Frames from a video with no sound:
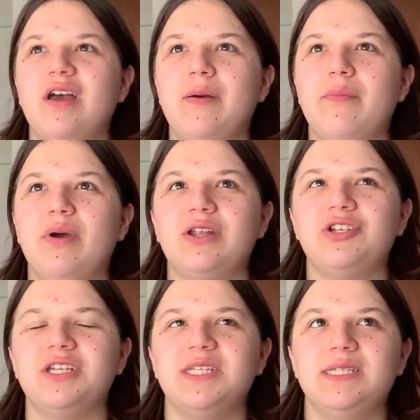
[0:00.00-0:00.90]
but
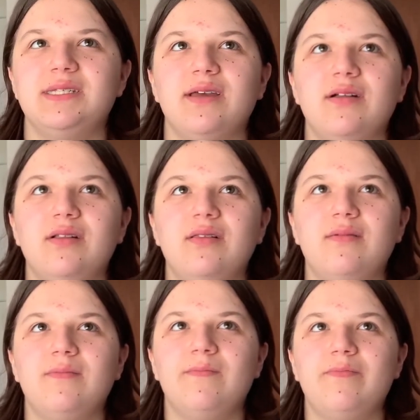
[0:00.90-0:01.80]
she still
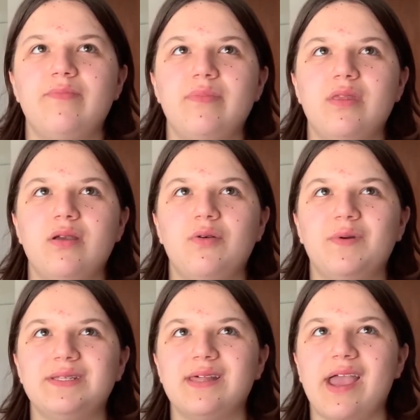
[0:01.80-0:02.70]

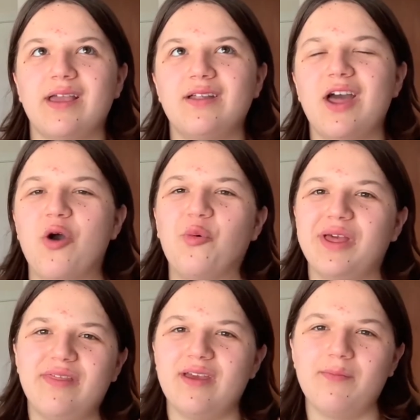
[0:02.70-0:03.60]
was like not
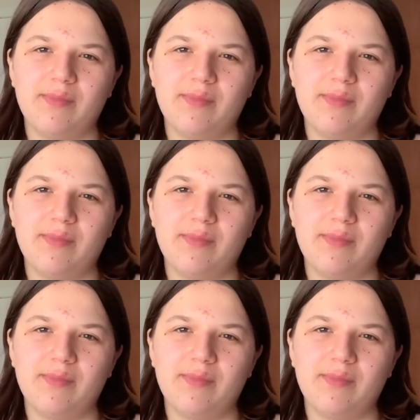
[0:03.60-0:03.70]
with him,